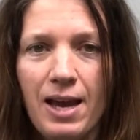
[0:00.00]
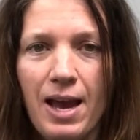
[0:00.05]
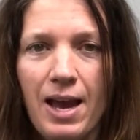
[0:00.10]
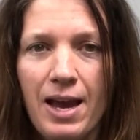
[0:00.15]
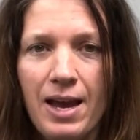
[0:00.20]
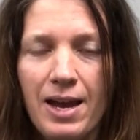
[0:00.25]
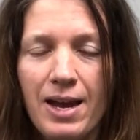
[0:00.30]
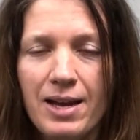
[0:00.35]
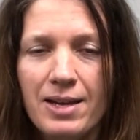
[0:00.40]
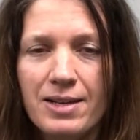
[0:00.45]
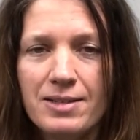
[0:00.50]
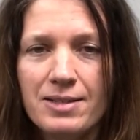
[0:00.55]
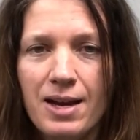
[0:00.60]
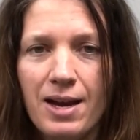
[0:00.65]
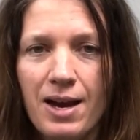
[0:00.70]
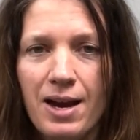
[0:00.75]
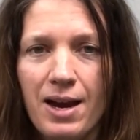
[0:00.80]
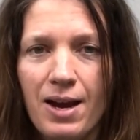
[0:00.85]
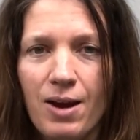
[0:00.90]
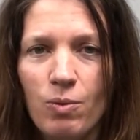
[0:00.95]
And
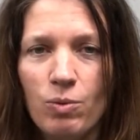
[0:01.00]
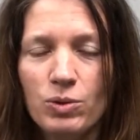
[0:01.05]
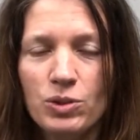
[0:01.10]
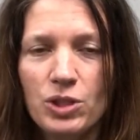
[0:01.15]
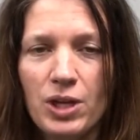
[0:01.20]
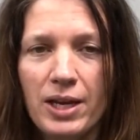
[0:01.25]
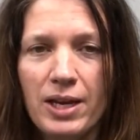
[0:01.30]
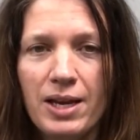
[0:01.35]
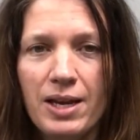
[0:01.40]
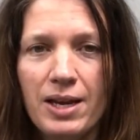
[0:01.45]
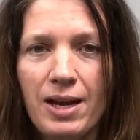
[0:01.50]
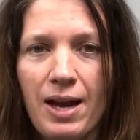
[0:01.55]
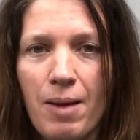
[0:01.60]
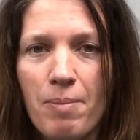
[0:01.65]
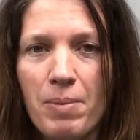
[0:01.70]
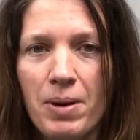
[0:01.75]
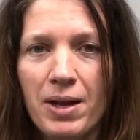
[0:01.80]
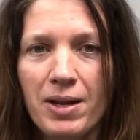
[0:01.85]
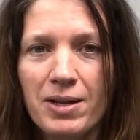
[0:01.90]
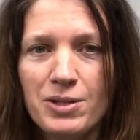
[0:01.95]
we'll check in.
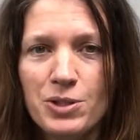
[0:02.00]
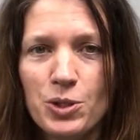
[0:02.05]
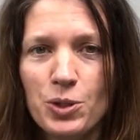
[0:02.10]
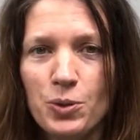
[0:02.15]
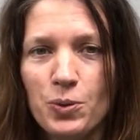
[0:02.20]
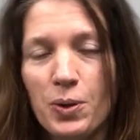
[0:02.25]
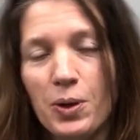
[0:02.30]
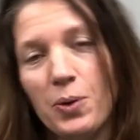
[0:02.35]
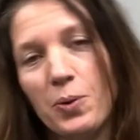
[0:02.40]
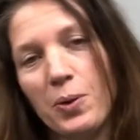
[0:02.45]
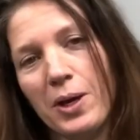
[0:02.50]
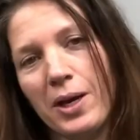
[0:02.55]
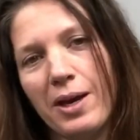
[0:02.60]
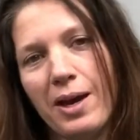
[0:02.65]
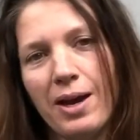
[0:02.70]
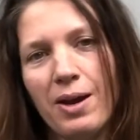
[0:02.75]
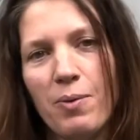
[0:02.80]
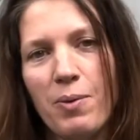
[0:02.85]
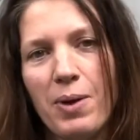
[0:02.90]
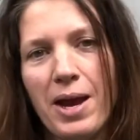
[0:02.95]
I'm gonna do a quick
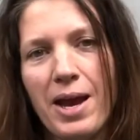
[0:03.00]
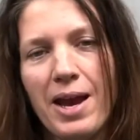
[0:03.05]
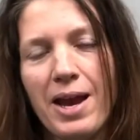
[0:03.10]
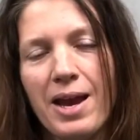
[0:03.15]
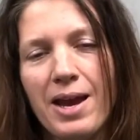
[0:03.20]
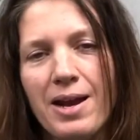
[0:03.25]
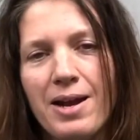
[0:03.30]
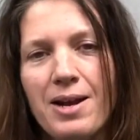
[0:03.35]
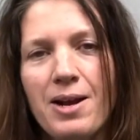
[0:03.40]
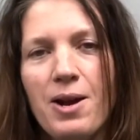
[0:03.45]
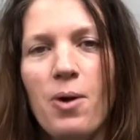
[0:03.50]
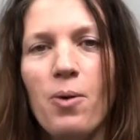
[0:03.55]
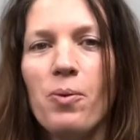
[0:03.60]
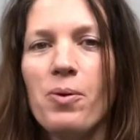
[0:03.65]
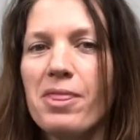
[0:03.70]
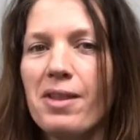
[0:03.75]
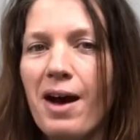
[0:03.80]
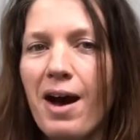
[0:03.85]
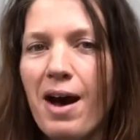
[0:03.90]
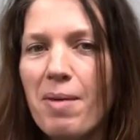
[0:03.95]
getaway
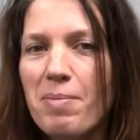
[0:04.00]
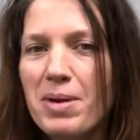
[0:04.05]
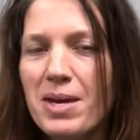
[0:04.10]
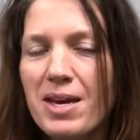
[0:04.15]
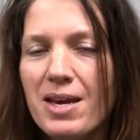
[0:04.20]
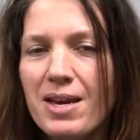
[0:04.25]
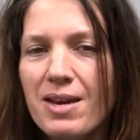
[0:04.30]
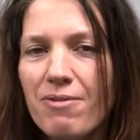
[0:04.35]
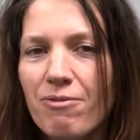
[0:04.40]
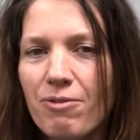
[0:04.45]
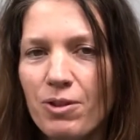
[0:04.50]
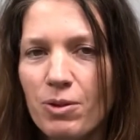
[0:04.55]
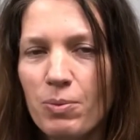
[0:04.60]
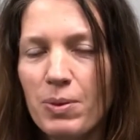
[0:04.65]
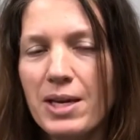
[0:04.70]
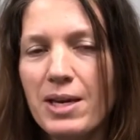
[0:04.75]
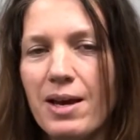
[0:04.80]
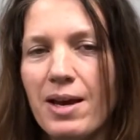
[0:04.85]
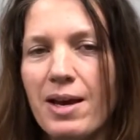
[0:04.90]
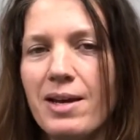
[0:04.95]
with the hubby for the
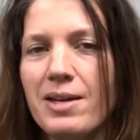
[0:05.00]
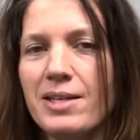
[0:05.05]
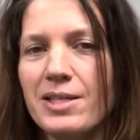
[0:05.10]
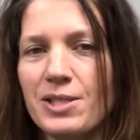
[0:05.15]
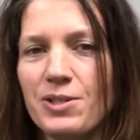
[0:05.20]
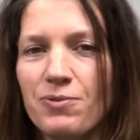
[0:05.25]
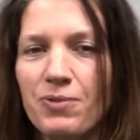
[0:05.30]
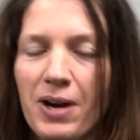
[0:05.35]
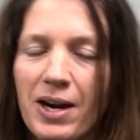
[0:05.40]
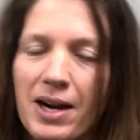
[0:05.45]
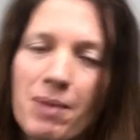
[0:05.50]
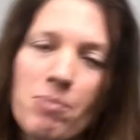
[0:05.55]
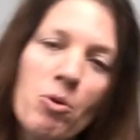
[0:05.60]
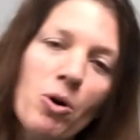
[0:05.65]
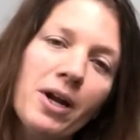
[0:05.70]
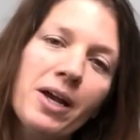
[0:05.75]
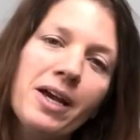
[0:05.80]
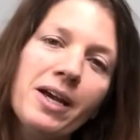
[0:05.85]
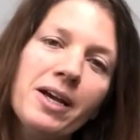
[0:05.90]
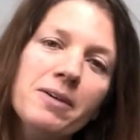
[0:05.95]
weekend. It's Friday
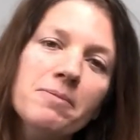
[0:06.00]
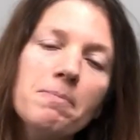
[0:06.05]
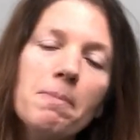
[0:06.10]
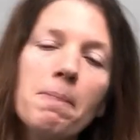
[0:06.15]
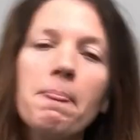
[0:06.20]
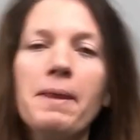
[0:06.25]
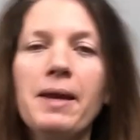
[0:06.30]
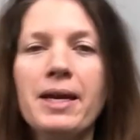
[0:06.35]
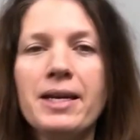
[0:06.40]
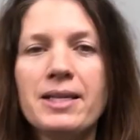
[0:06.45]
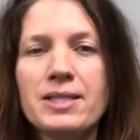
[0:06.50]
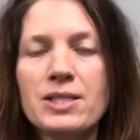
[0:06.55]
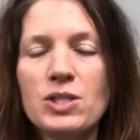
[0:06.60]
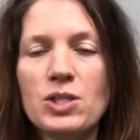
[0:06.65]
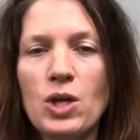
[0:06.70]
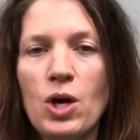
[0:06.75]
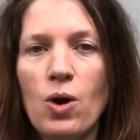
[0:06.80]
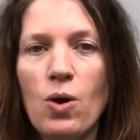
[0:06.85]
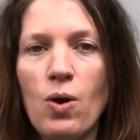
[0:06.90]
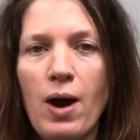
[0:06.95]
morning. And
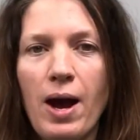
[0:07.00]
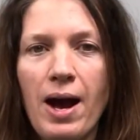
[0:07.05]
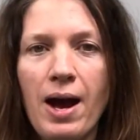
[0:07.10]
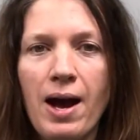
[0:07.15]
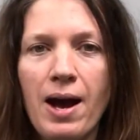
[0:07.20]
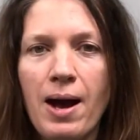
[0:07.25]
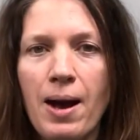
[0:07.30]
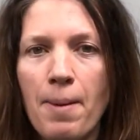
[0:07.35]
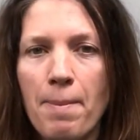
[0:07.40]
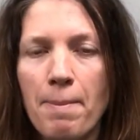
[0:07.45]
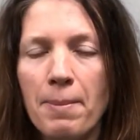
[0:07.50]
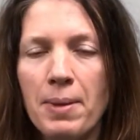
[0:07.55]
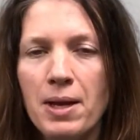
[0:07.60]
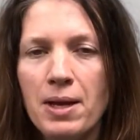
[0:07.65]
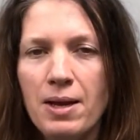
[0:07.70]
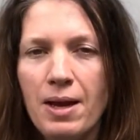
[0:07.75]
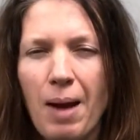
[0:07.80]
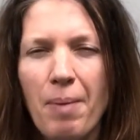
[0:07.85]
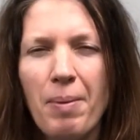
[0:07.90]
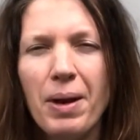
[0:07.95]
so I'm
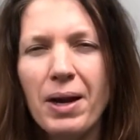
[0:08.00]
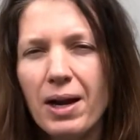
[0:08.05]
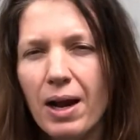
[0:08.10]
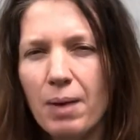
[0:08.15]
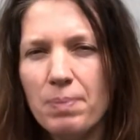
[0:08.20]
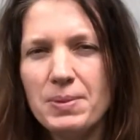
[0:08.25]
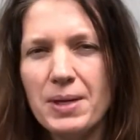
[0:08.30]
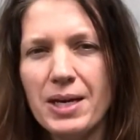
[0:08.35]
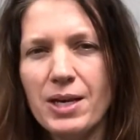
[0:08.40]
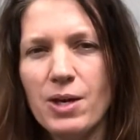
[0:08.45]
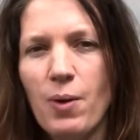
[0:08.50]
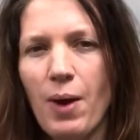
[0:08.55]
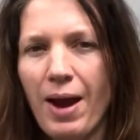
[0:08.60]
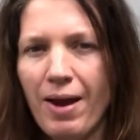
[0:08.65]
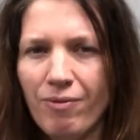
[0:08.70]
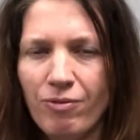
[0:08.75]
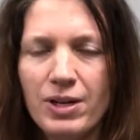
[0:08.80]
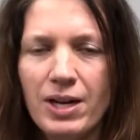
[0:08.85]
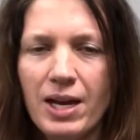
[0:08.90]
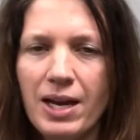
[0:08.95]
not gonna update you
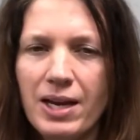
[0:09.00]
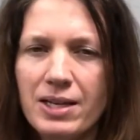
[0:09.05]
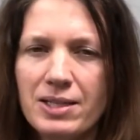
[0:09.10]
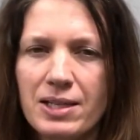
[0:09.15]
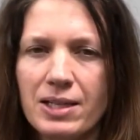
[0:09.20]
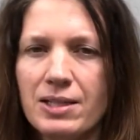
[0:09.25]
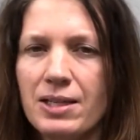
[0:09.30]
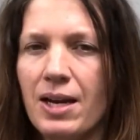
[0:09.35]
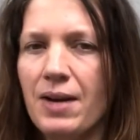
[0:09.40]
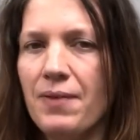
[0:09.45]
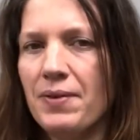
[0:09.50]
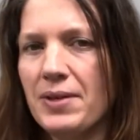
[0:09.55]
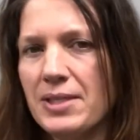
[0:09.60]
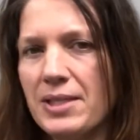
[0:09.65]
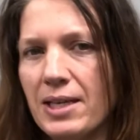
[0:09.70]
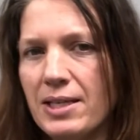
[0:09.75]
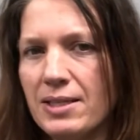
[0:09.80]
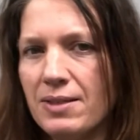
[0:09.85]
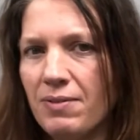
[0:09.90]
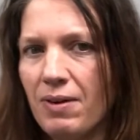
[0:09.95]
every day because that's kind of
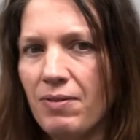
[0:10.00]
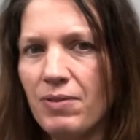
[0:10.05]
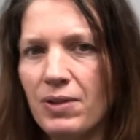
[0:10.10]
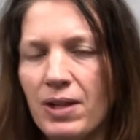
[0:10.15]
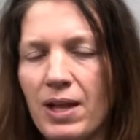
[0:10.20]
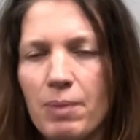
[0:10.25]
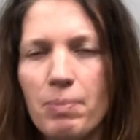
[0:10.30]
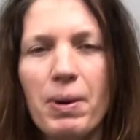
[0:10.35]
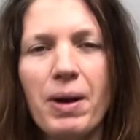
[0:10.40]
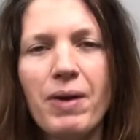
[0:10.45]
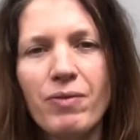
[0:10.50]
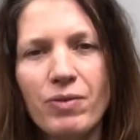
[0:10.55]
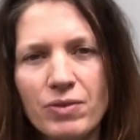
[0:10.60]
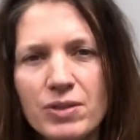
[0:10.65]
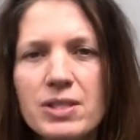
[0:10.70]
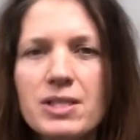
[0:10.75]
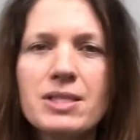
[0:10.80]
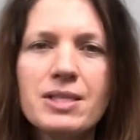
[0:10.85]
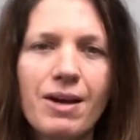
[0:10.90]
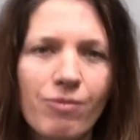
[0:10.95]
excessive, I feel like, but every
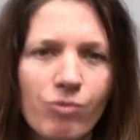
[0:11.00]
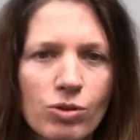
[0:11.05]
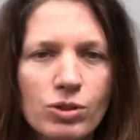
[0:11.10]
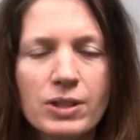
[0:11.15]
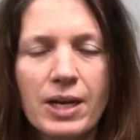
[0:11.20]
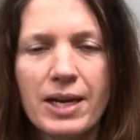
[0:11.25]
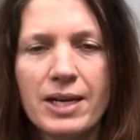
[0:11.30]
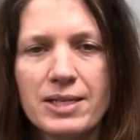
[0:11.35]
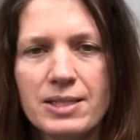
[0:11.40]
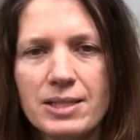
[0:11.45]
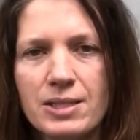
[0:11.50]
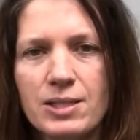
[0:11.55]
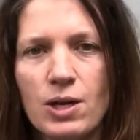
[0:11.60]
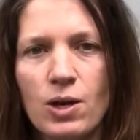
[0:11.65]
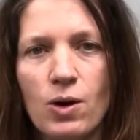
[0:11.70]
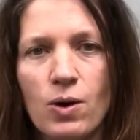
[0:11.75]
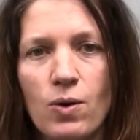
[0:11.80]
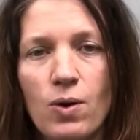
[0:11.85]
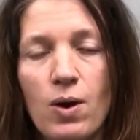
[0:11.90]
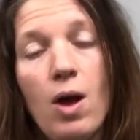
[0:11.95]
several days.
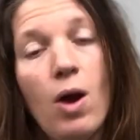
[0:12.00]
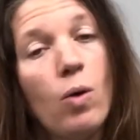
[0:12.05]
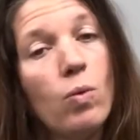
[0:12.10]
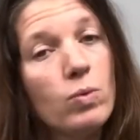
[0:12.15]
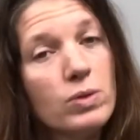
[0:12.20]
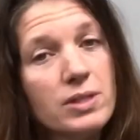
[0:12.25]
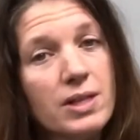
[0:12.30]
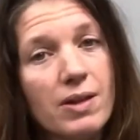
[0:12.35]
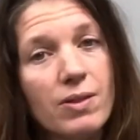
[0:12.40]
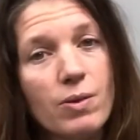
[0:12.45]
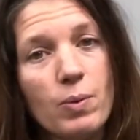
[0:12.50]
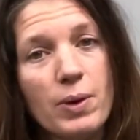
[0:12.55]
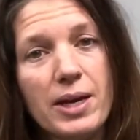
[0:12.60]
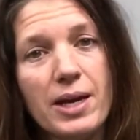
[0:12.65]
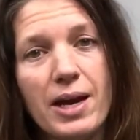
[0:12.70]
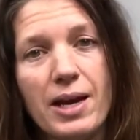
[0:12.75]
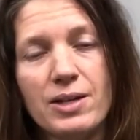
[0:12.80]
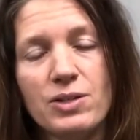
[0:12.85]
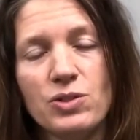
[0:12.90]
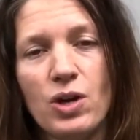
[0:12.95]
So we'll see how the
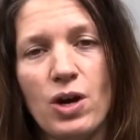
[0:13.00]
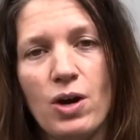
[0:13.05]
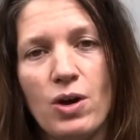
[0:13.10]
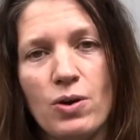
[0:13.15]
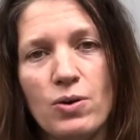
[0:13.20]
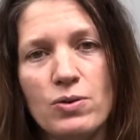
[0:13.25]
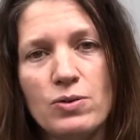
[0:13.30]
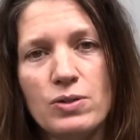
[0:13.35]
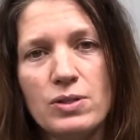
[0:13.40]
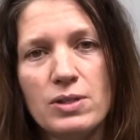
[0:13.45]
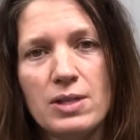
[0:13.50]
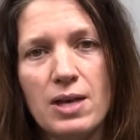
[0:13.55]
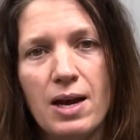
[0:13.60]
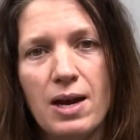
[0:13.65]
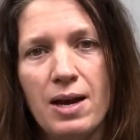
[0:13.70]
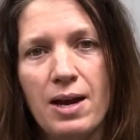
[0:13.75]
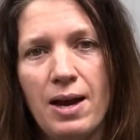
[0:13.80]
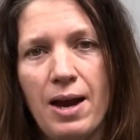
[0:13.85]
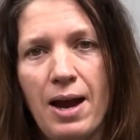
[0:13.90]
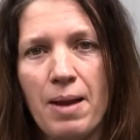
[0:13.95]
weekend goes.
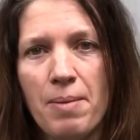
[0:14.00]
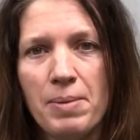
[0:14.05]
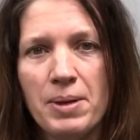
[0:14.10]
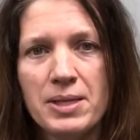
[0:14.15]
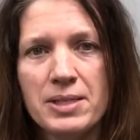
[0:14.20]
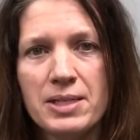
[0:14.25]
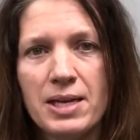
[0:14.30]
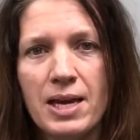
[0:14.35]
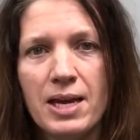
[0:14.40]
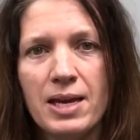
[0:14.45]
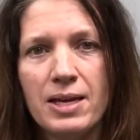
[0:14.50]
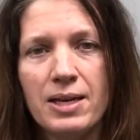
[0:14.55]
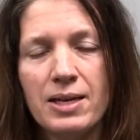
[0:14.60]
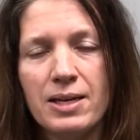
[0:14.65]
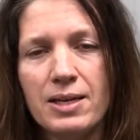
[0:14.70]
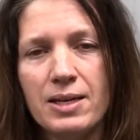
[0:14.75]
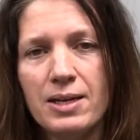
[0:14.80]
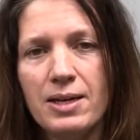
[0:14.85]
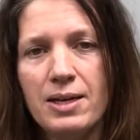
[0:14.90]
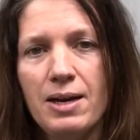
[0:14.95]
I am gonna
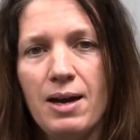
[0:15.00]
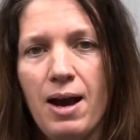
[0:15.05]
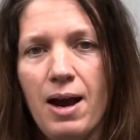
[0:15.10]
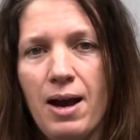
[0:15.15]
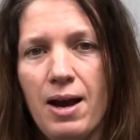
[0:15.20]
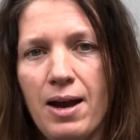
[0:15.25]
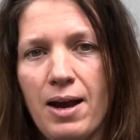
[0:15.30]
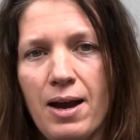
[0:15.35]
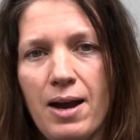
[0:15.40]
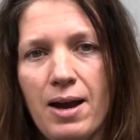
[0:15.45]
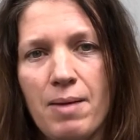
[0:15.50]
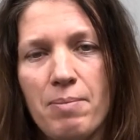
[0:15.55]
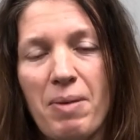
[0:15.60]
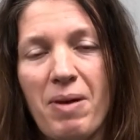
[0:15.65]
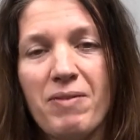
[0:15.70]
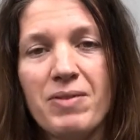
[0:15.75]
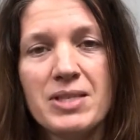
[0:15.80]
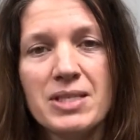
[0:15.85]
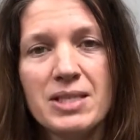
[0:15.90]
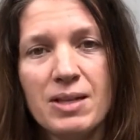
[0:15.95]
take
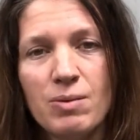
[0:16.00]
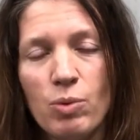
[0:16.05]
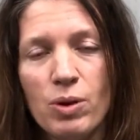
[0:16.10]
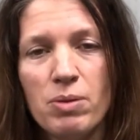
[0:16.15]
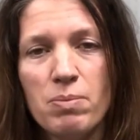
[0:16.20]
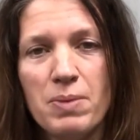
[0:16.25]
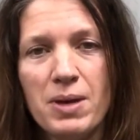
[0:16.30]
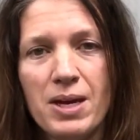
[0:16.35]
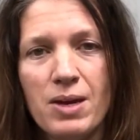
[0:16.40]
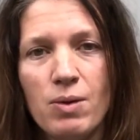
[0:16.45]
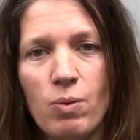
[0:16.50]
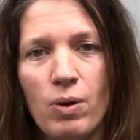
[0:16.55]
my V Slim with me.